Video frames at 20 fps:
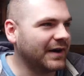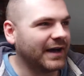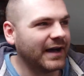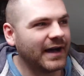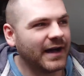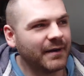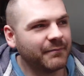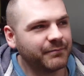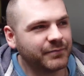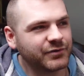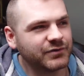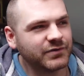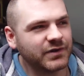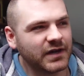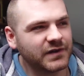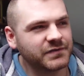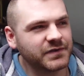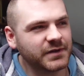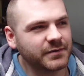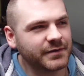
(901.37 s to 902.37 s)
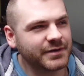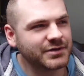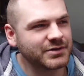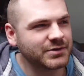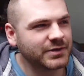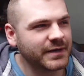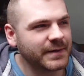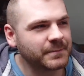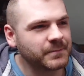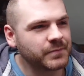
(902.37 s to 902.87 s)
But do you guys think I would
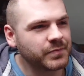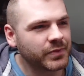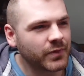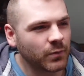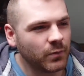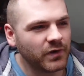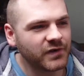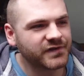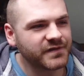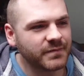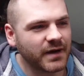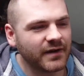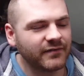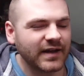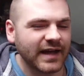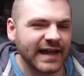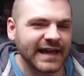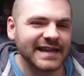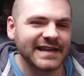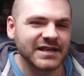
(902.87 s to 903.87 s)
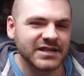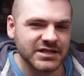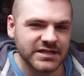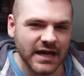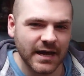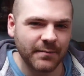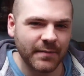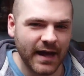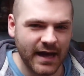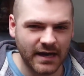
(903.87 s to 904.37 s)
enjoy it? What are some other hidden
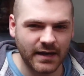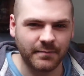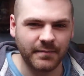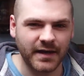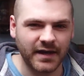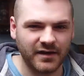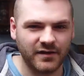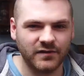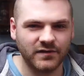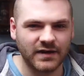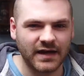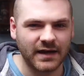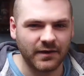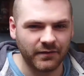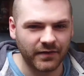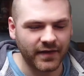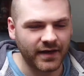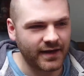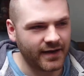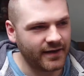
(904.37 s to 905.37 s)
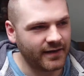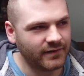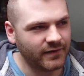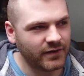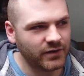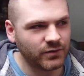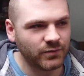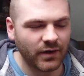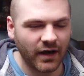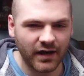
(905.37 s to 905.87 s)
gem animes out there
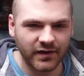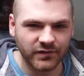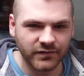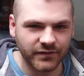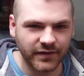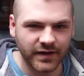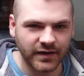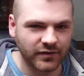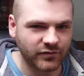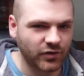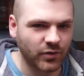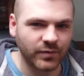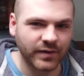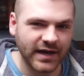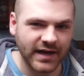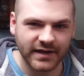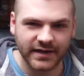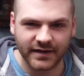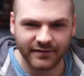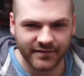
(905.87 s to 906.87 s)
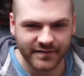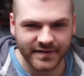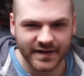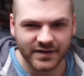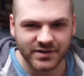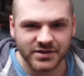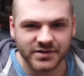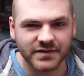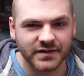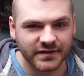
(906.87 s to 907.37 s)
that you guys think don't get enough
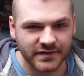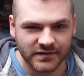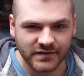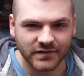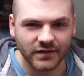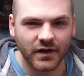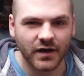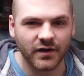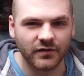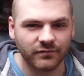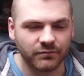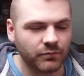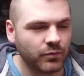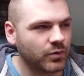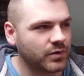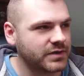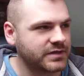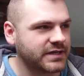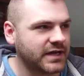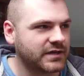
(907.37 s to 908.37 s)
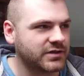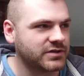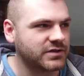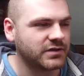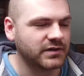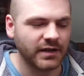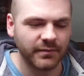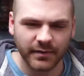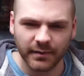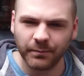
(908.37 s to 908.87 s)
attention that deserve more
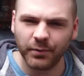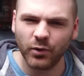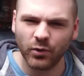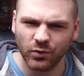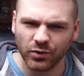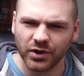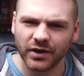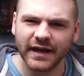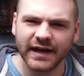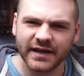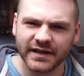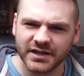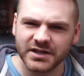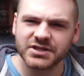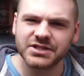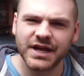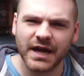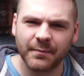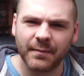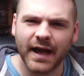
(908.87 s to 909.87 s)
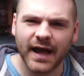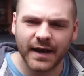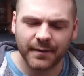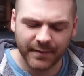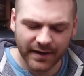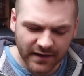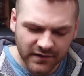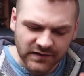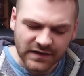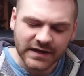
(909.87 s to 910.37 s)
attention? Let me put all your hidden gem
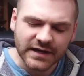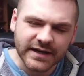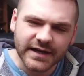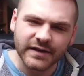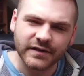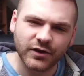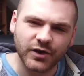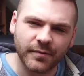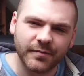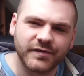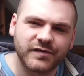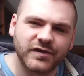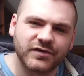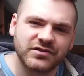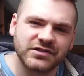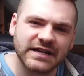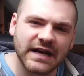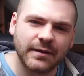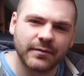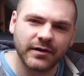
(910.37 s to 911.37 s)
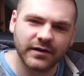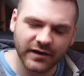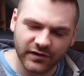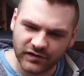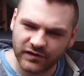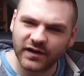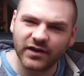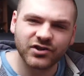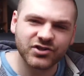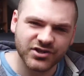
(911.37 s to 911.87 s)
animes in the comment section down below.
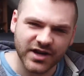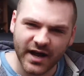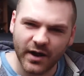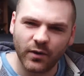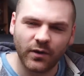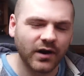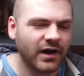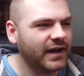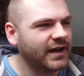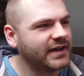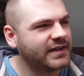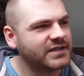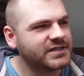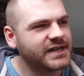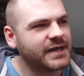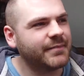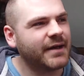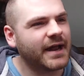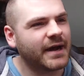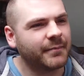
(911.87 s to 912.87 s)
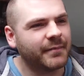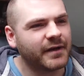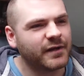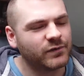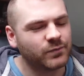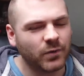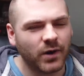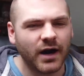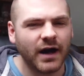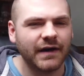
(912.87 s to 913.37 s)
Let's share all our hidden gem
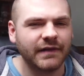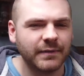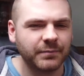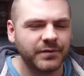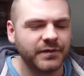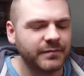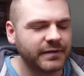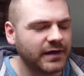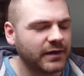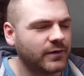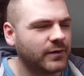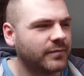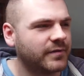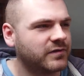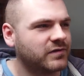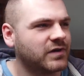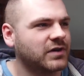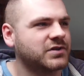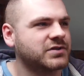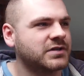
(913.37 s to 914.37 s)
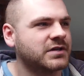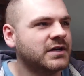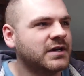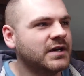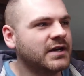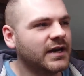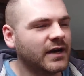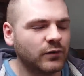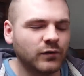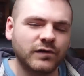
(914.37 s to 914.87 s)
animes. What are they? Put them in that comment section.
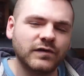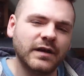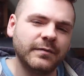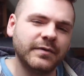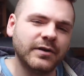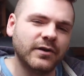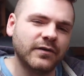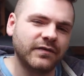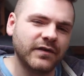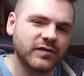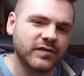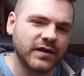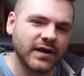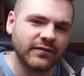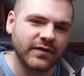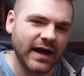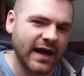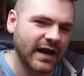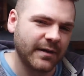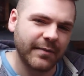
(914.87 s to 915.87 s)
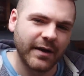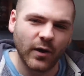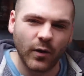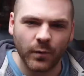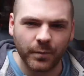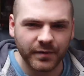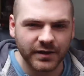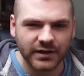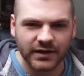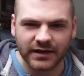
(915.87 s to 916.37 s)
And also let me know if there's another anime
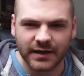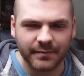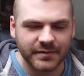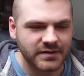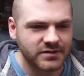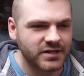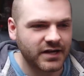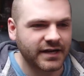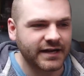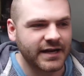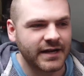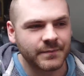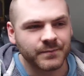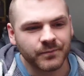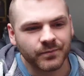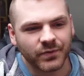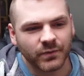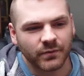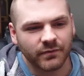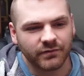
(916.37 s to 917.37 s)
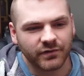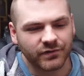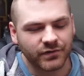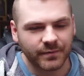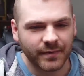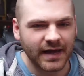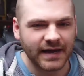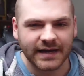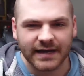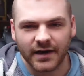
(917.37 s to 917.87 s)
opening you'd like me to check out, whether it's
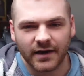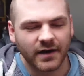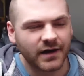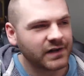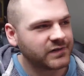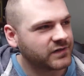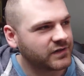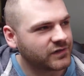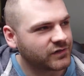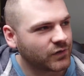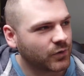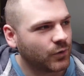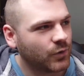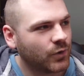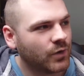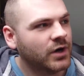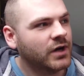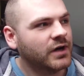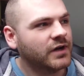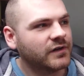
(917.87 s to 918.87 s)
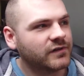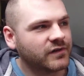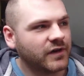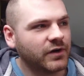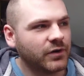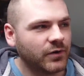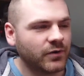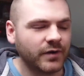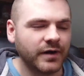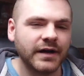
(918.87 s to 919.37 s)
from any artist or
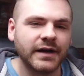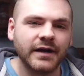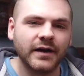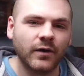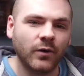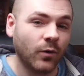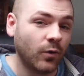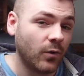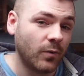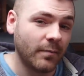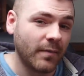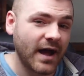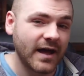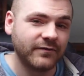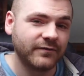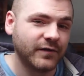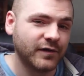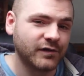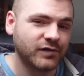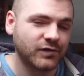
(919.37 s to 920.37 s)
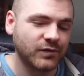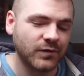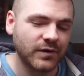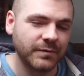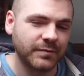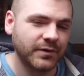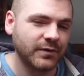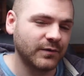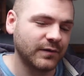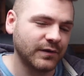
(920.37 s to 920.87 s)
Sayuri or My First
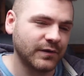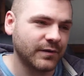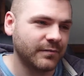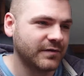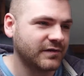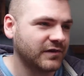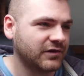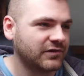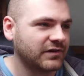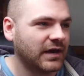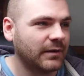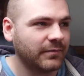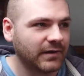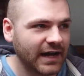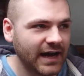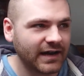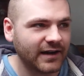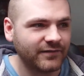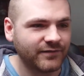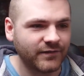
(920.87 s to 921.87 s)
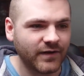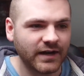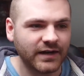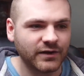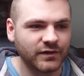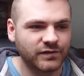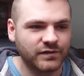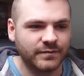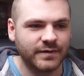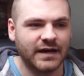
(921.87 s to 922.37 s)
Story. Put it all in the comment section. I'm glad I
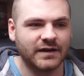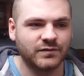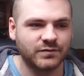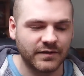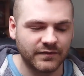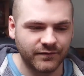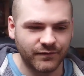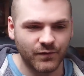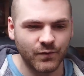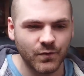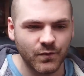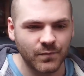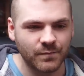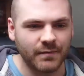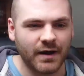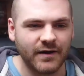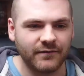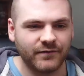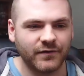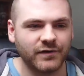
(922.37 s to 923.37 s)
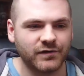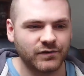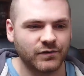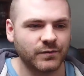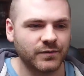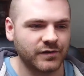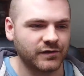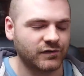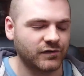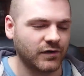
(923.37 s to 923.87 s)
finally got to react to a full My First
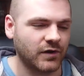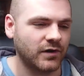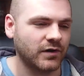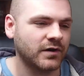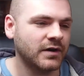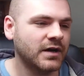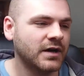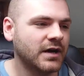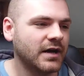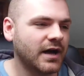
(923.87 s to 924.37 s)
Story song.